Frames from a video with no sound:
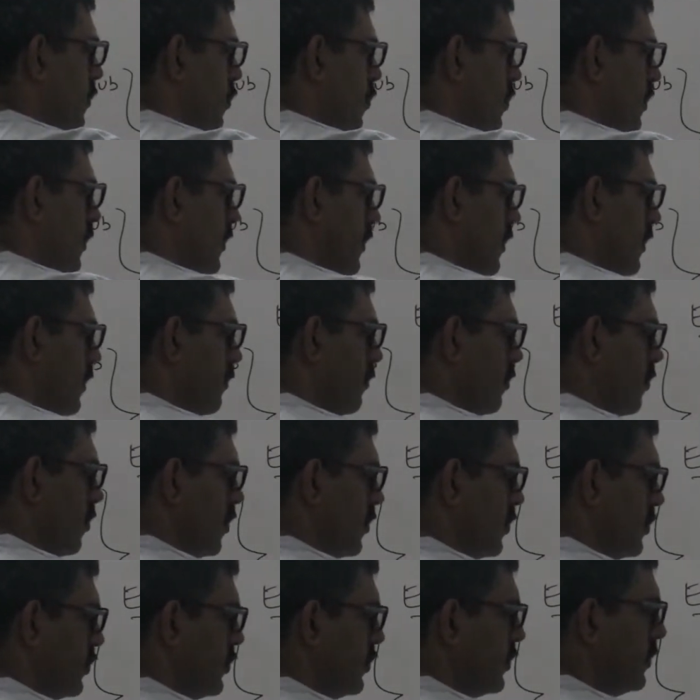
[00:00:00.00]
to a term
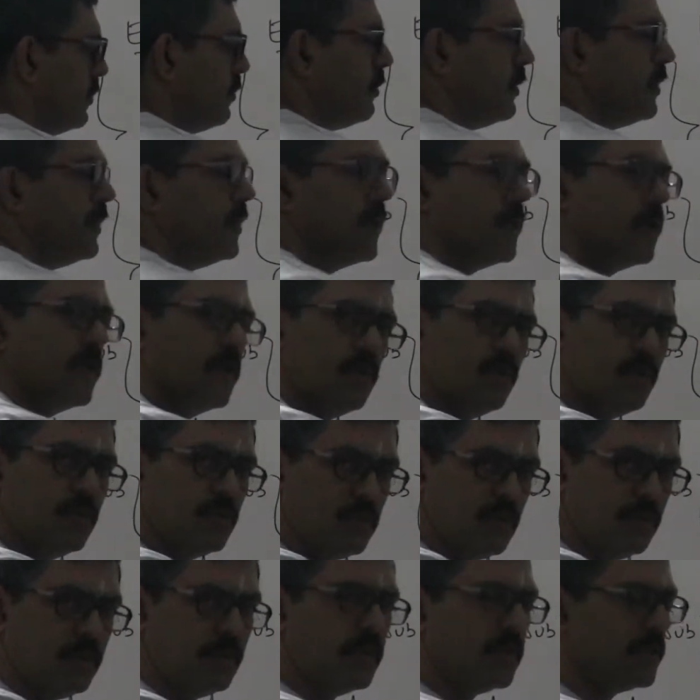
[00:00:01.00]
called GPR, which
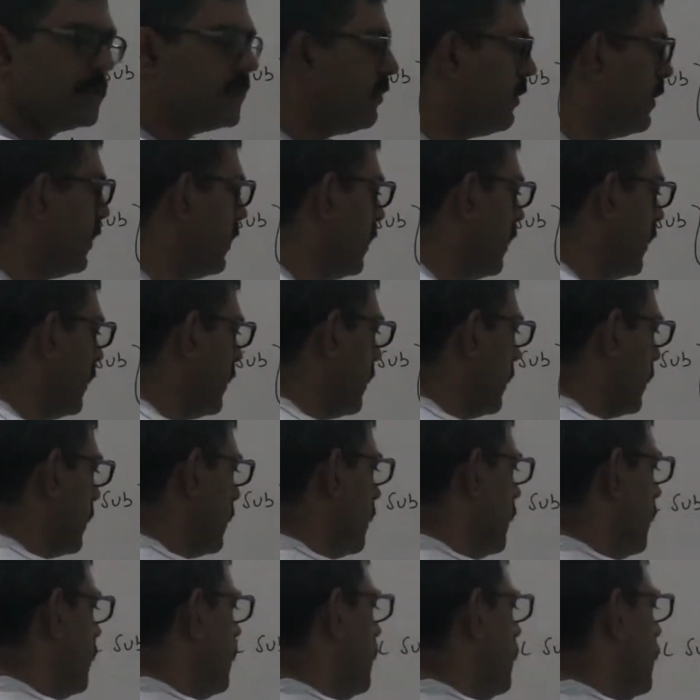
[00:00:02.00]
will be explained later.
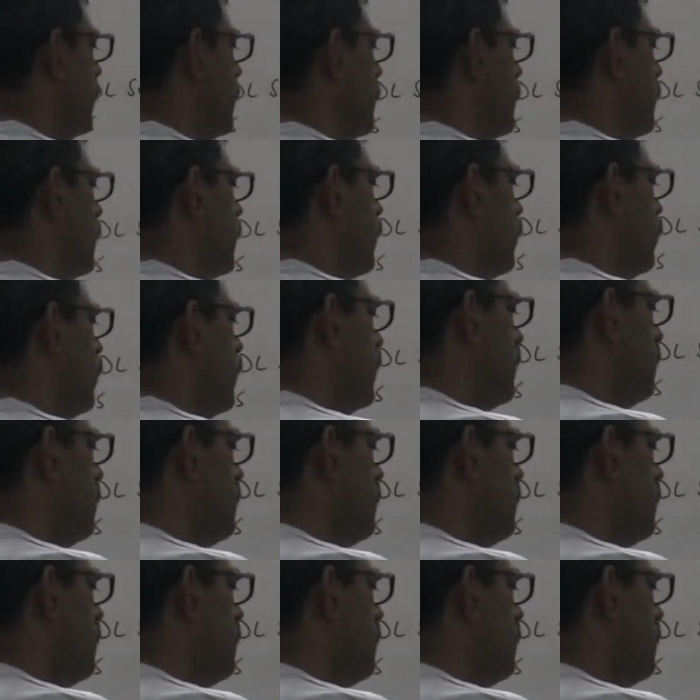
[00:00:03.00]
Now, when a